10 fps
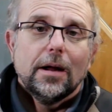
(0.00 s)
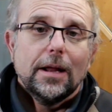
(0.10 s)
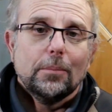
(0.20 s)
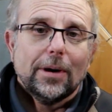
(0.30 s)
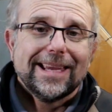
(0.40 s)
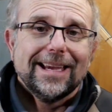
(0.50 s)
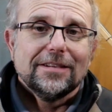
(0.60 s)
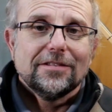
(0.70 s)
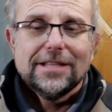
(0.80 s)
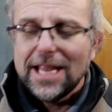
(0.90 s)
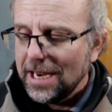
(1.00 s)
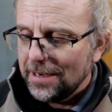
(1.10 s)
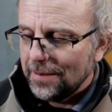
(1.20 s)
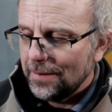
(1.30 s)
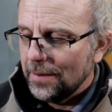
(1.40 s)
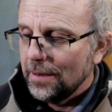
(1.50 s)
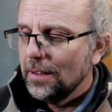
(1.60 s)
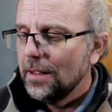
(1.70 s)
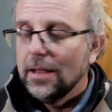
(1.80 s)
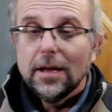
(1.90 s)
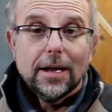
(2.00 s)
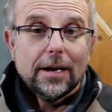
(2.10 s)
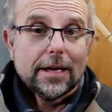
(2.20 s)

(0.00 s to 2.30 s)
In my case 10. I